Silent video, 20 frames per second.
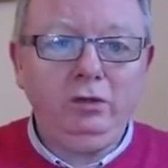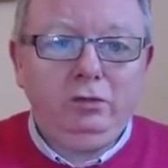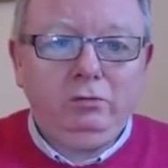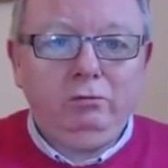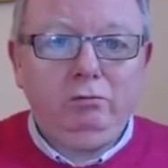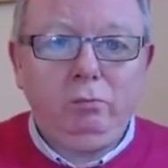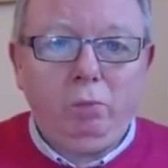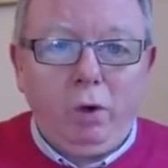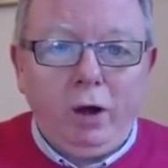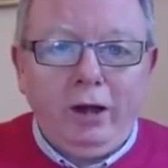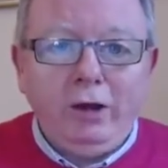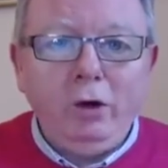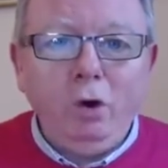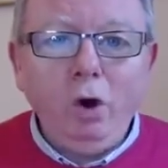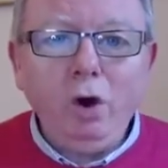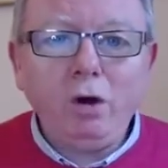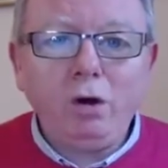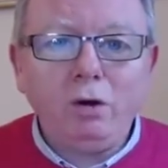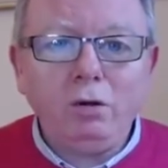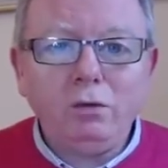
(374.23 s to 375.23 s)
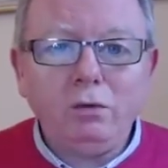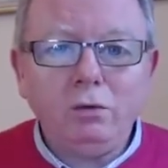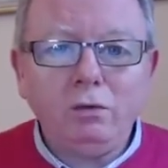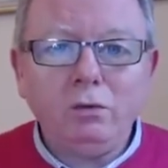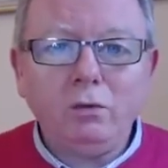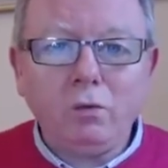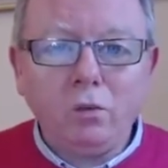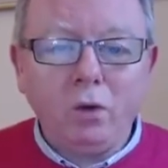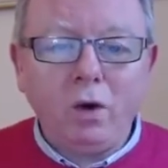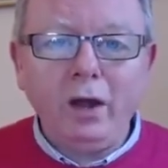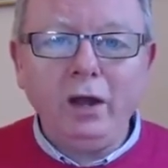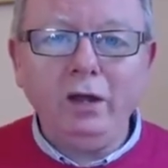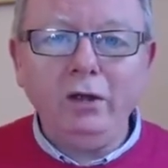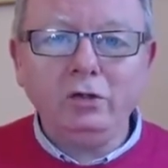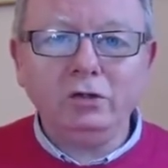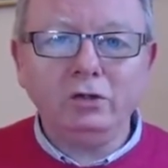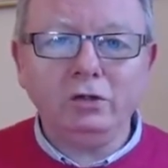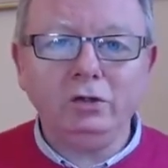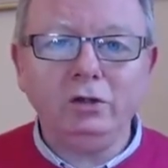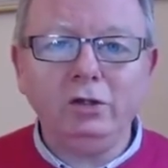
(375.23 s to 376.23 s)
why not? Why
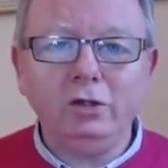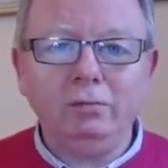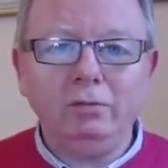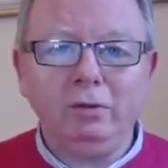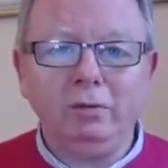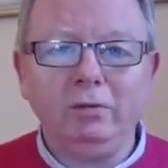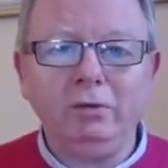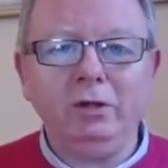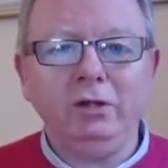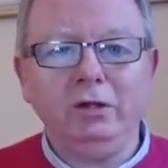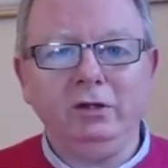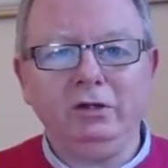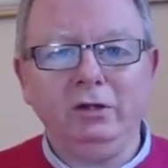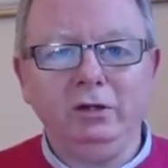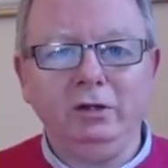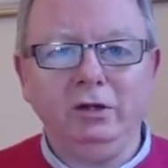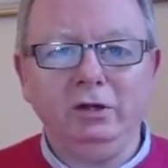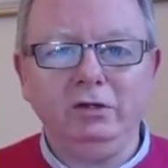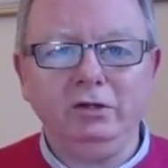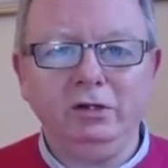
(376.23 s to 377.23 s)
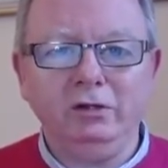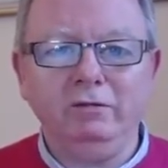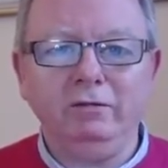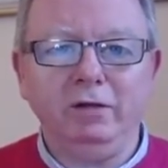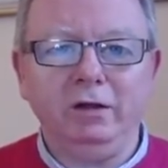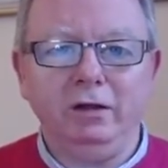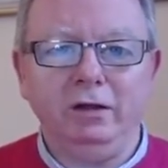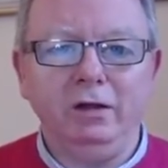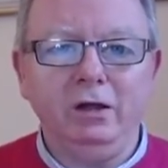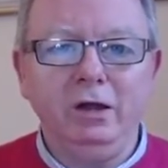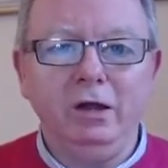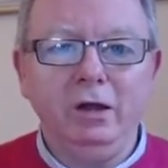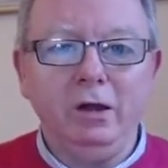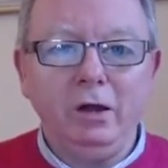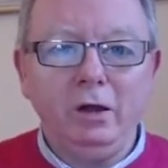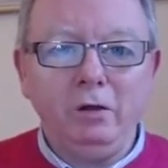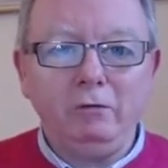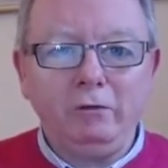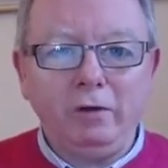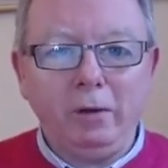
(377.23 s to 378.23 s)
shouldn't you be able to achieve that,
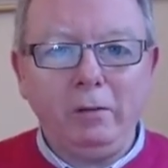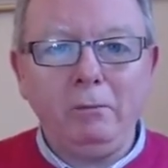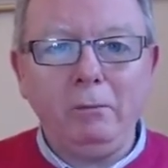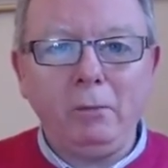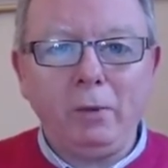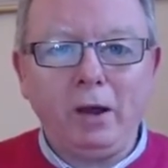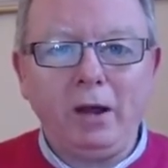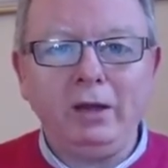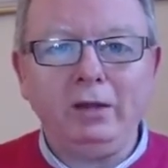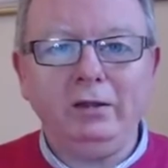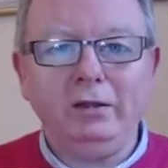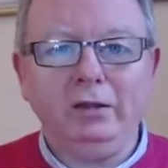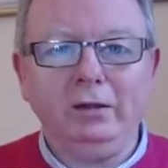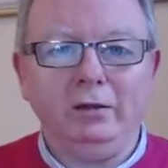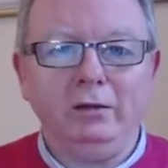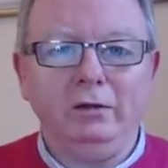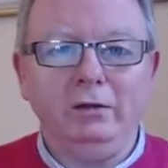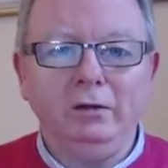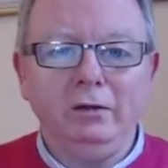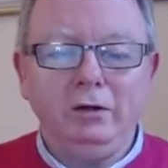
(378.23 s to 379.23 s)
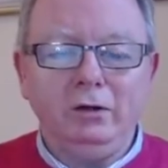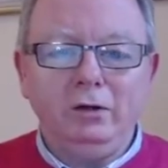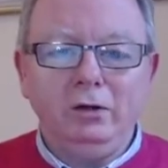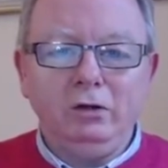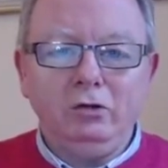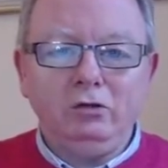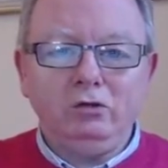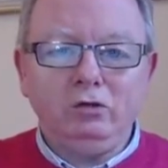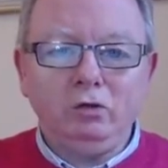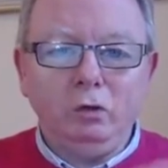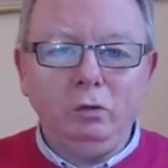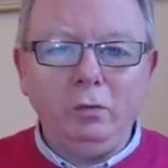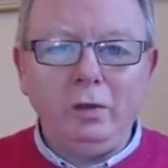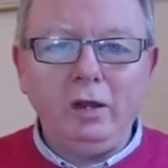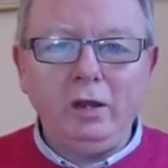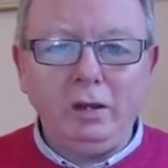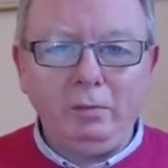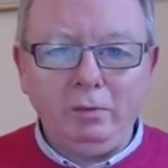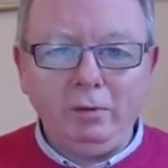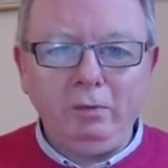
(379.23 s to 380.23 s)
of impacting so
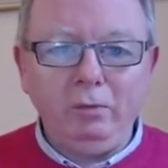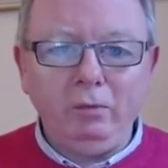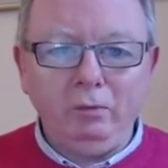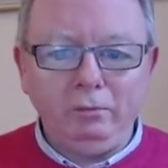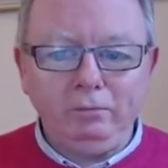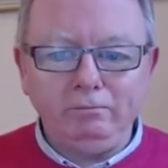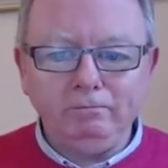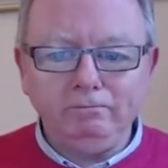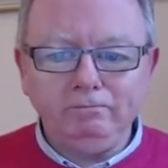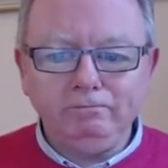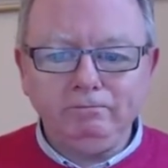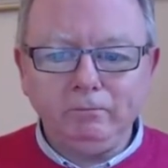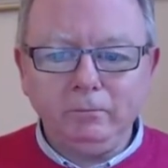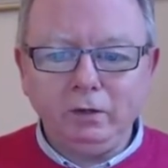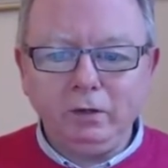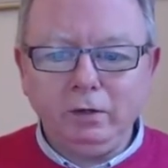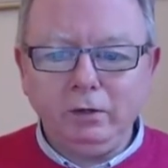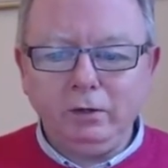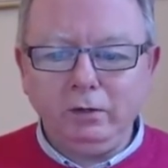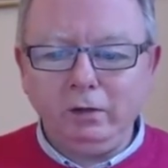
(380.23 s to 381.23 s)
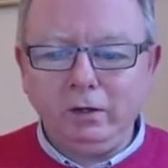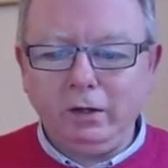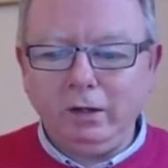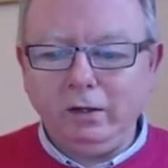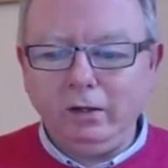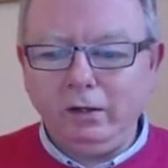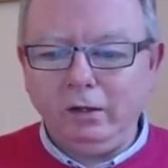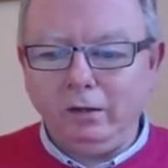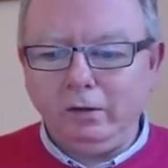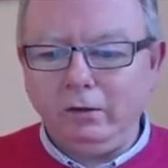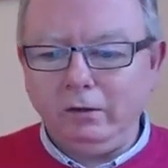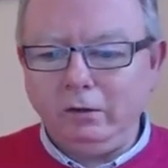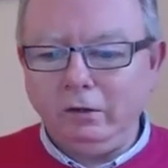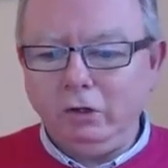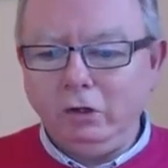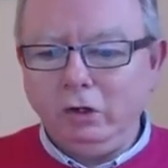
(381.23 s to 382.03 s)
many people in there?